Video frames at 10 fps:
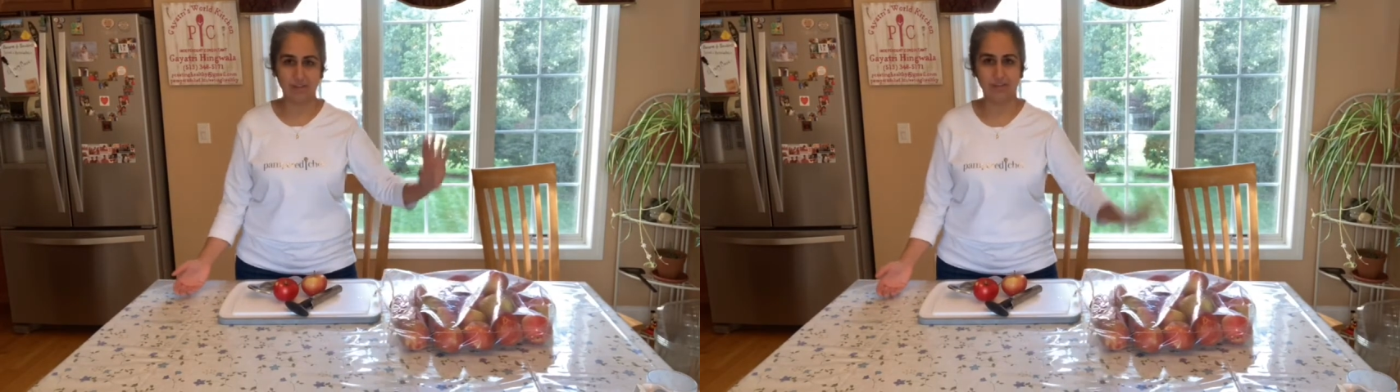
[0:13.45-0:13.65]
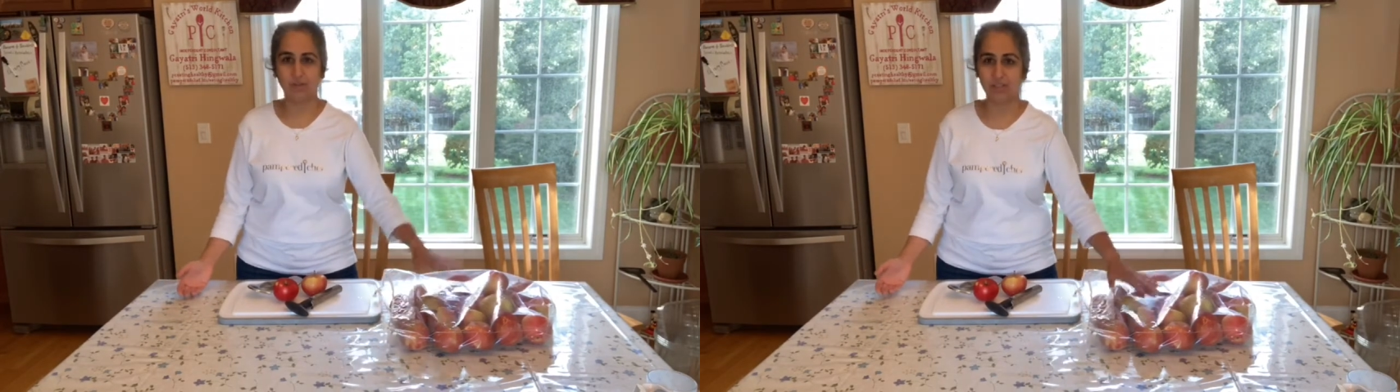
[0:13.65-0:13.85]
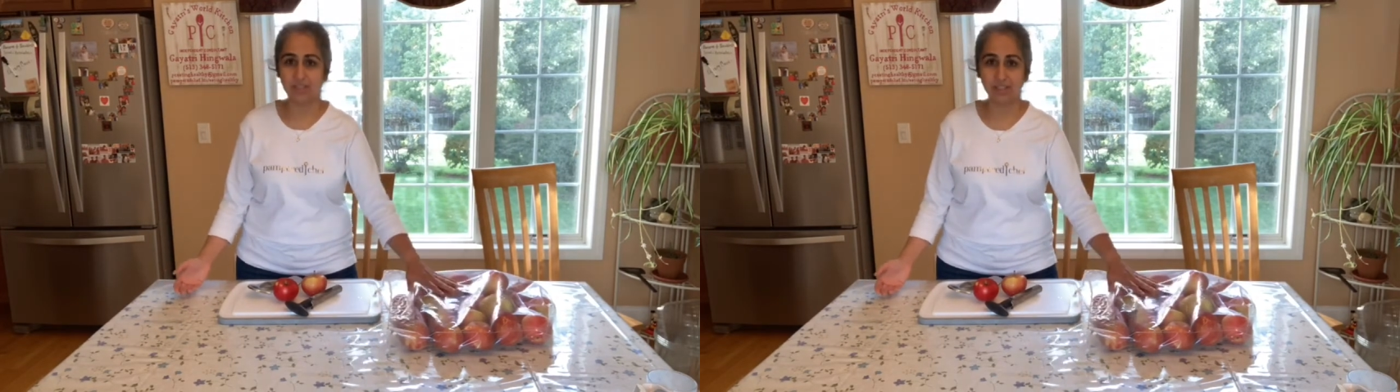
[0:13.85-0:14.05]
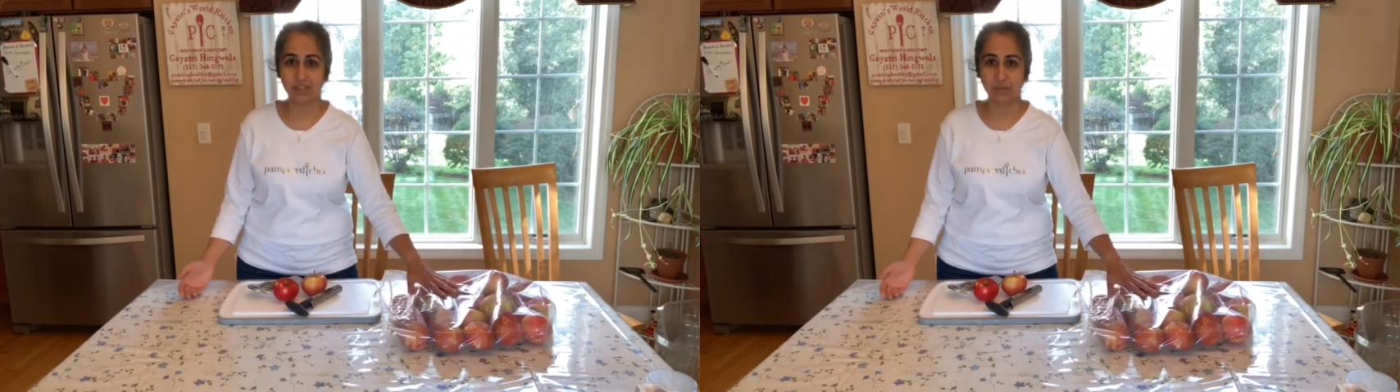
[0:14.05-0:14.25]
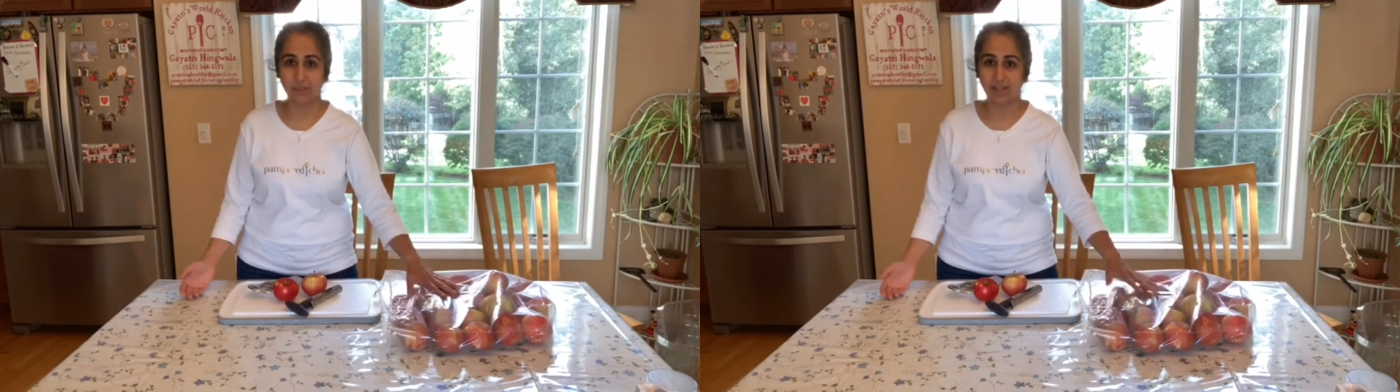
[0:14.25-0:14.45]
You can see
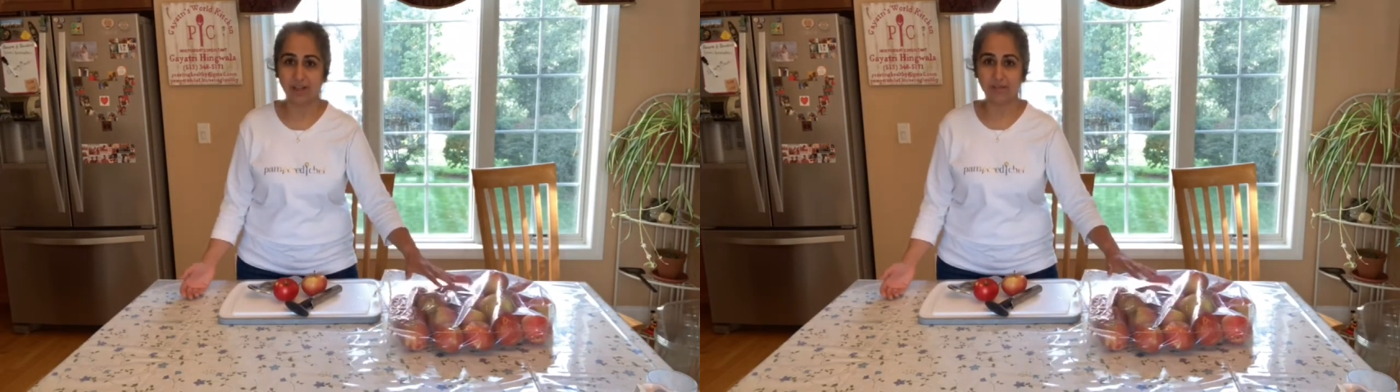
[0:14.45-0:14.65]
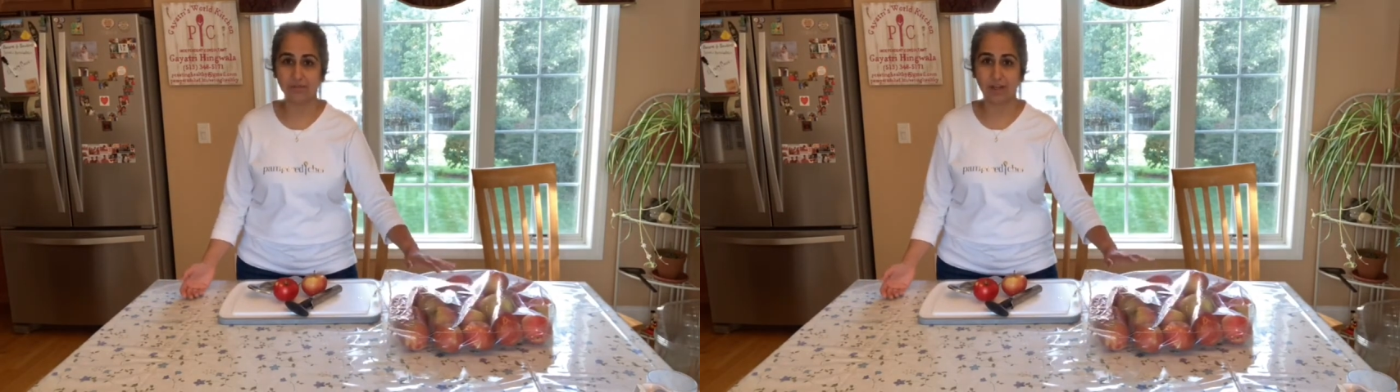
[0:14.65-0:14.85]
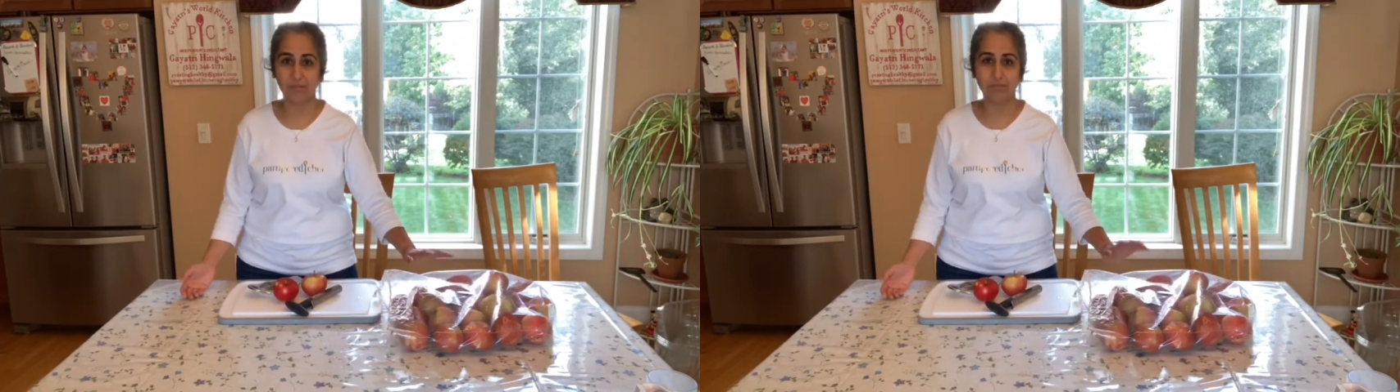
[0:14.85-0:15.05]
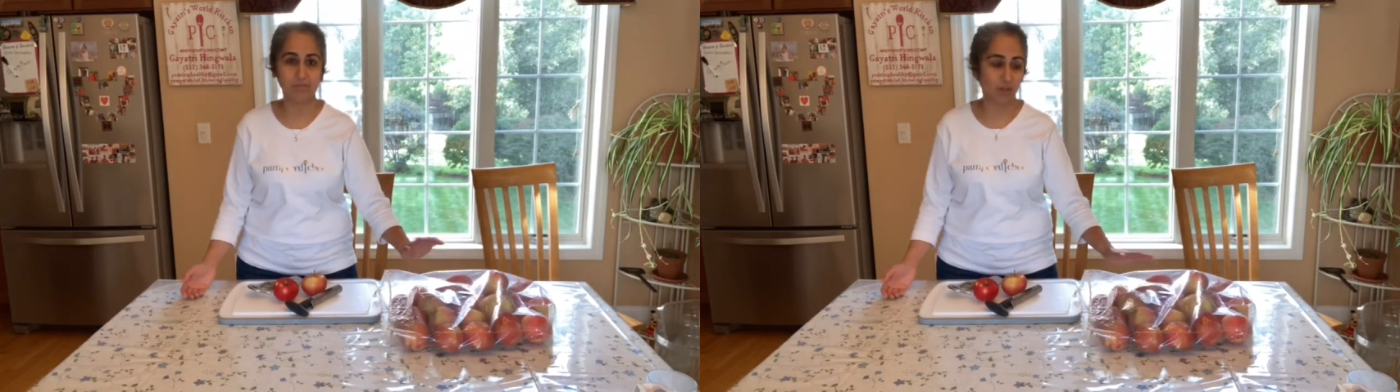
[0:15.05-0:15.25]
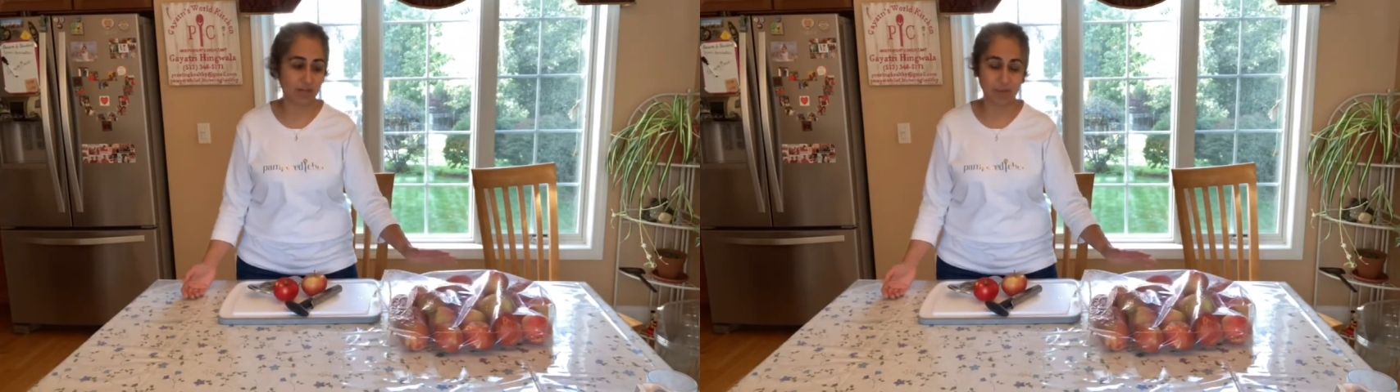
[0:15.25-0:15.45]
that we have
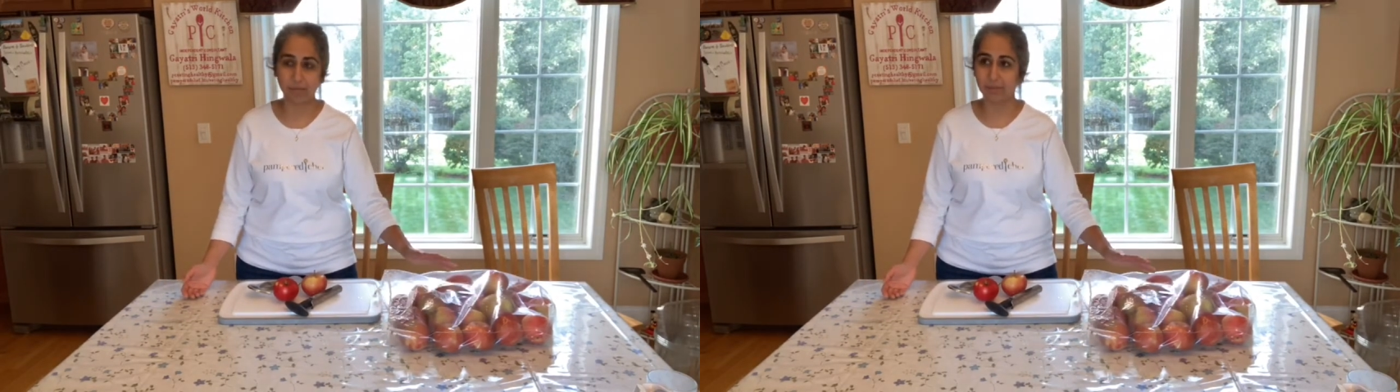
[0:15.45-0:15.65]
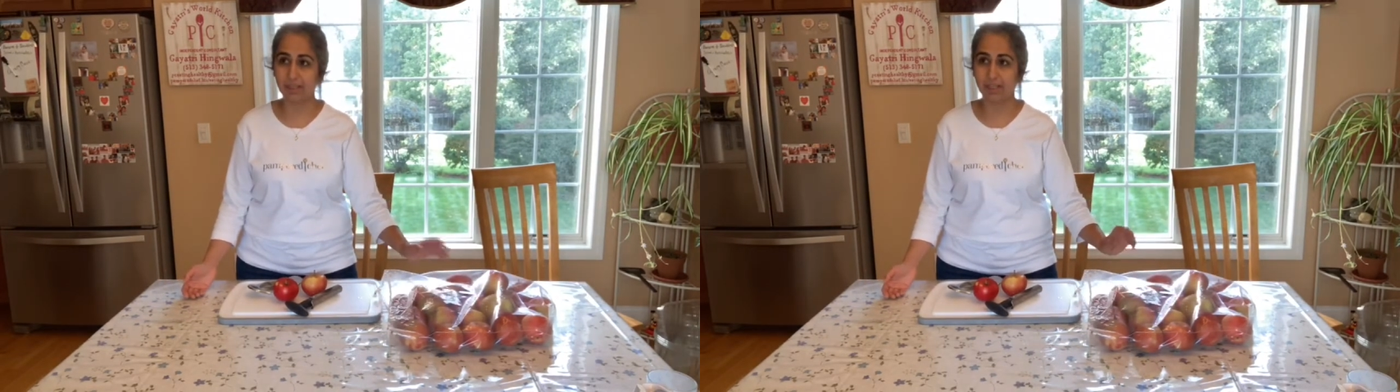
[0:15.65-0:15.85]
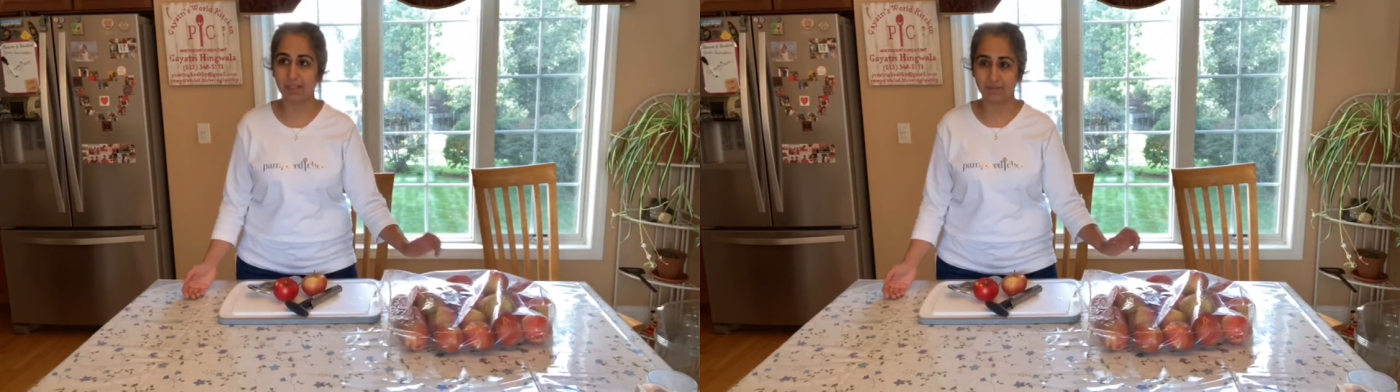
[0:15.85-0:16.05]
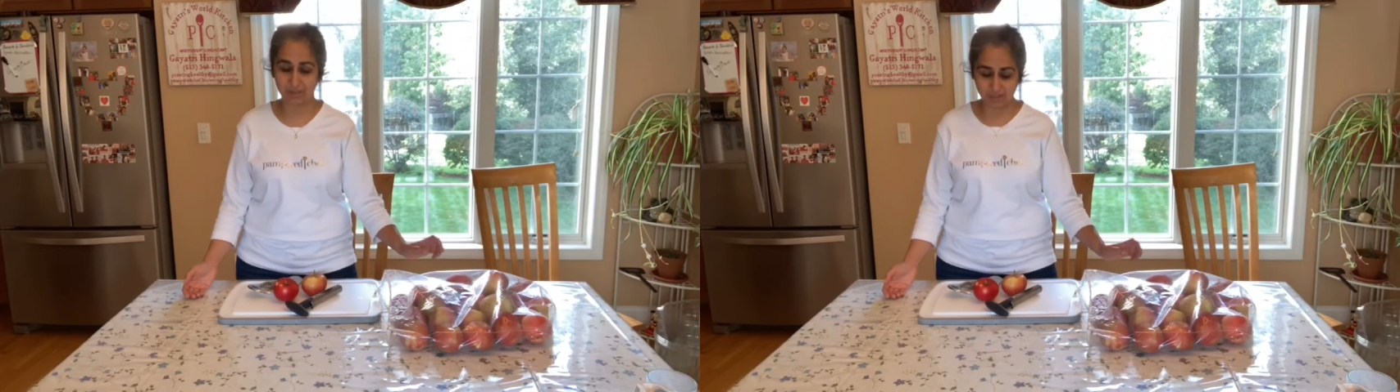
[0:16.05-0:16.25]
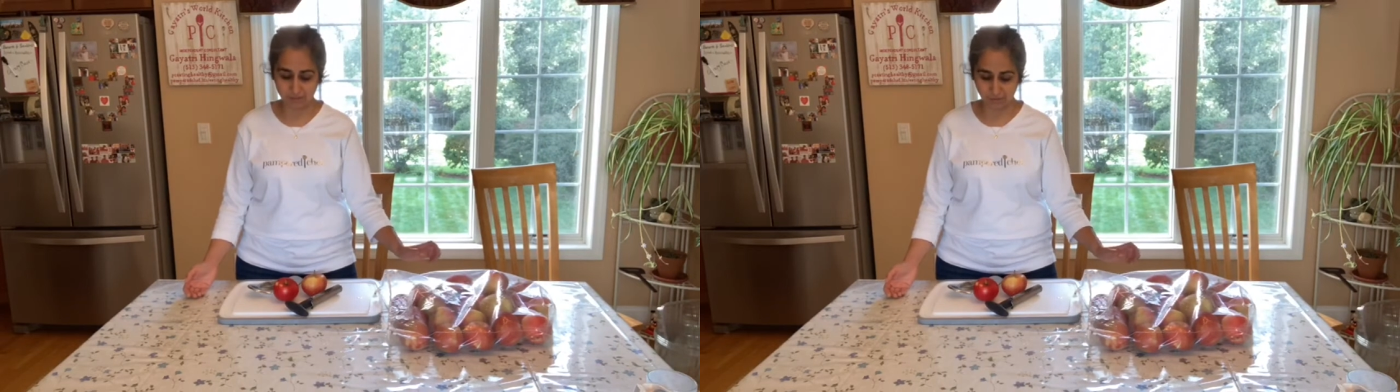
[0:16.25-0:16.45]
gone apple picking and have
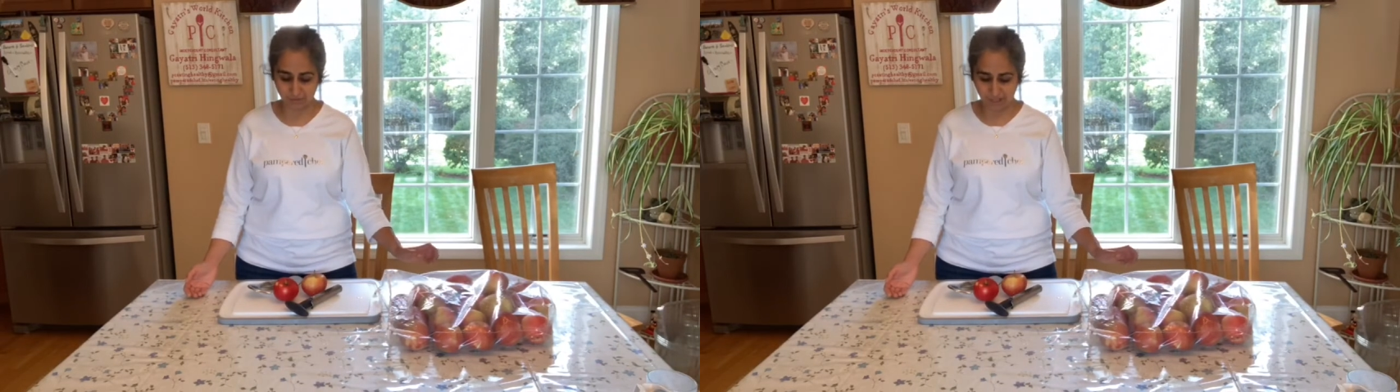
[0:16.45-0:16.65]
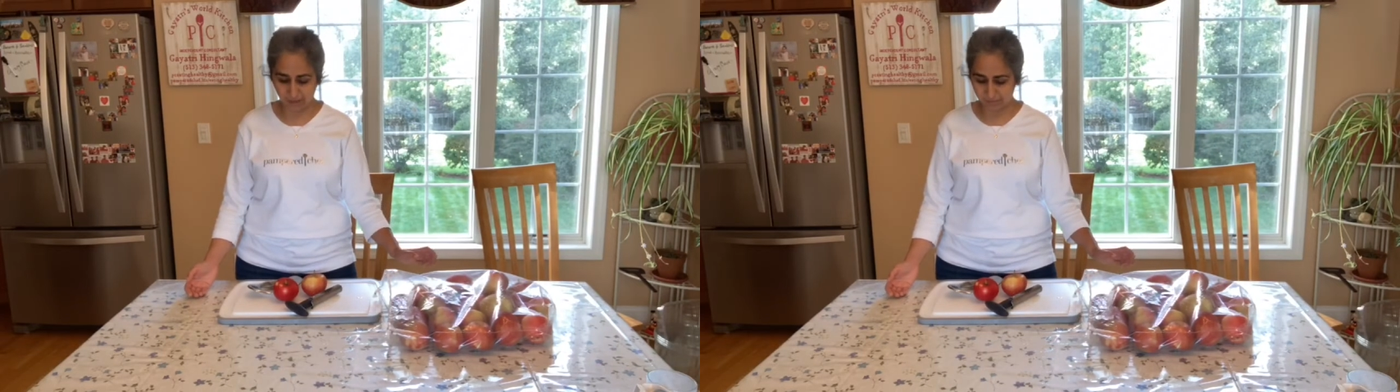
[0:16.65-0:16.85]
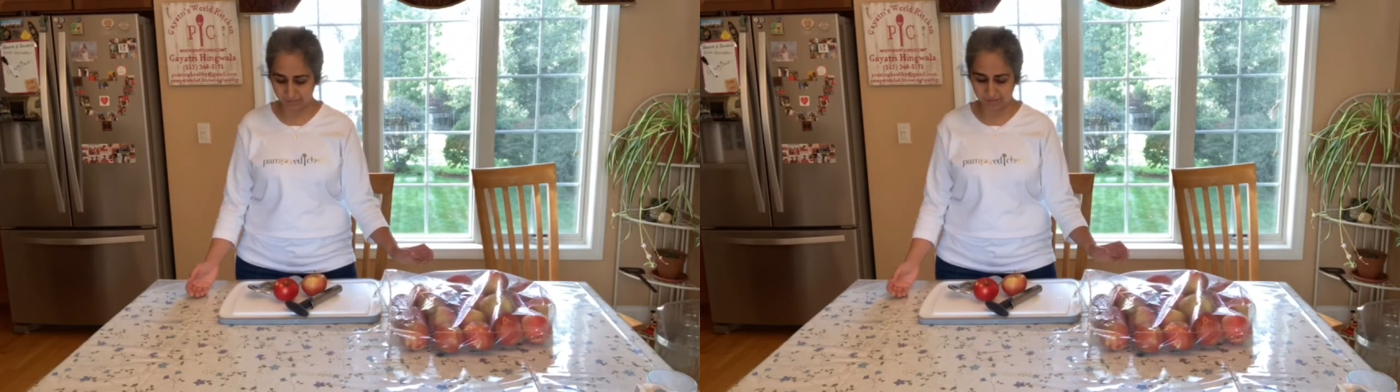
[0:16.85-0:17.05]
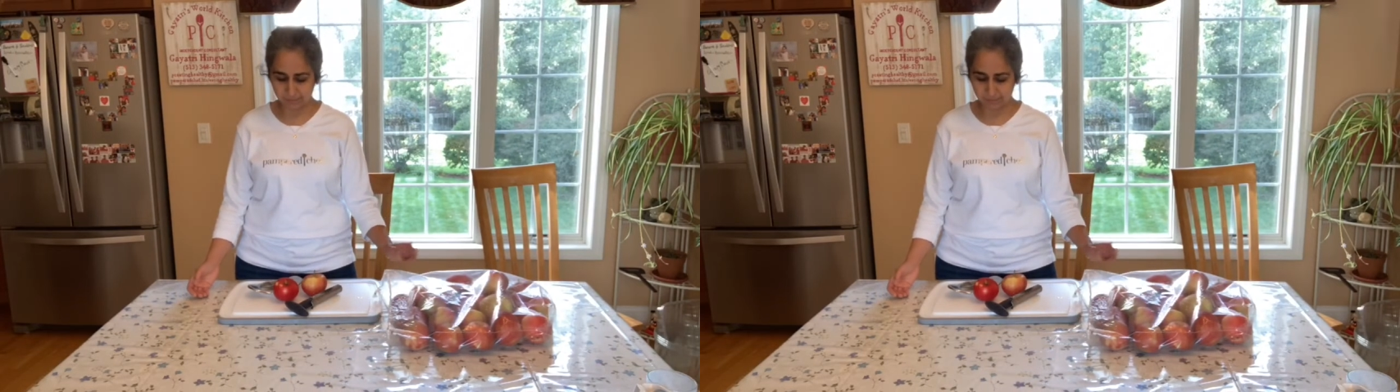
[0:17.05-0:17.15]
tons of great apples.